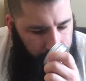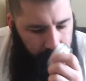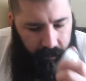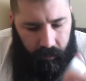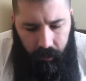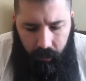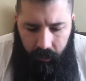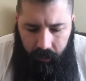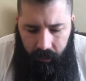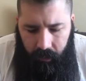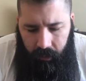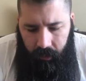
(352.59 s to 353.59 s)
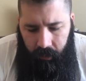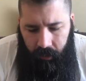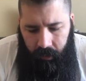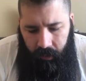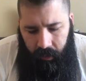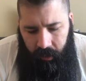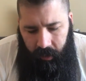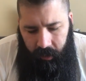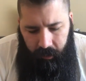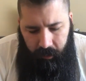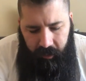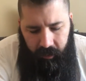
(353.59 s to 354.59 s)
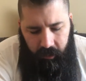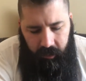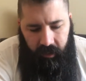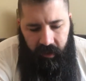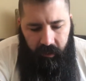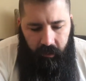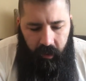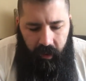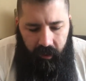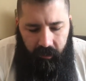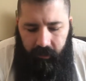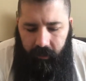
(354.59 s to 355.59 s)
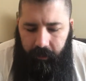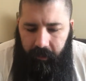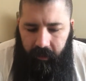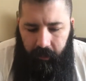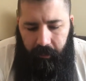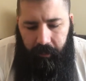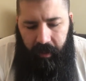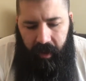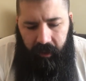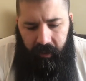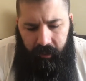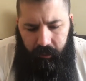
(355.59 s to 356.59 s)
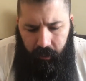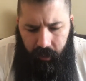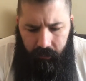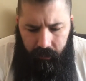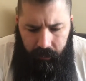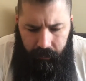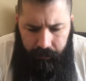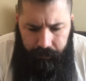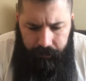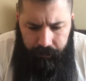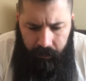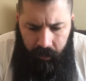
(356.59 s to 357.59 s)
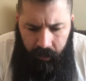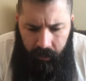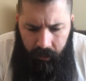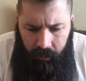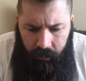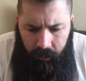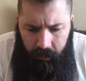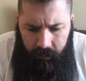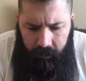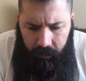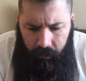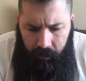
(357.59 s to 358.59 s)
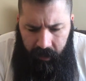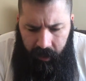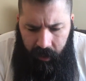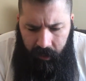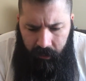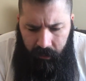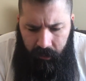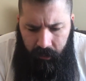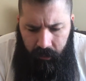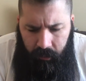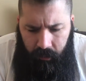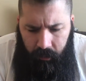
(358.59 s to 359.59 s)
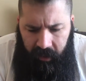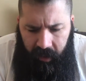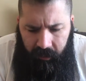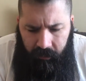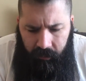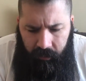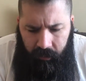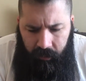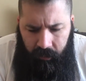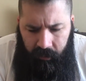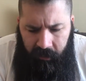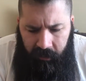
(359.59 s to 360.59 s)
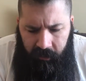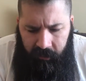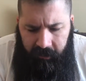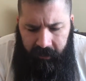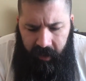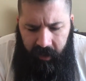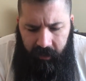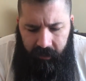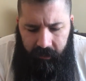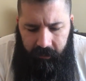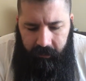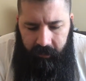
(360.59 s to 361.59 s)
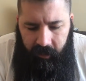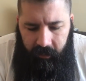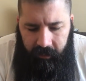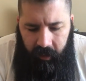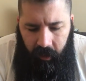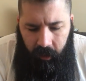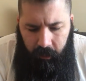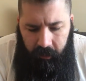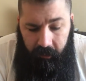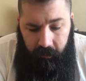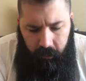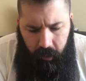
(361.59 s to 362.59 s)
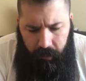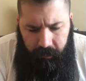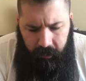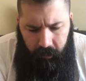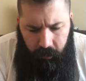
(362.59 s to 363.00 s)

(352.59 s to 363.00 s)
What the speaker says: So, and let me look at the ingredients just because I'm betting that's one of them. Let's see, what do we got? We got Vitis vinifera, which is grapeseed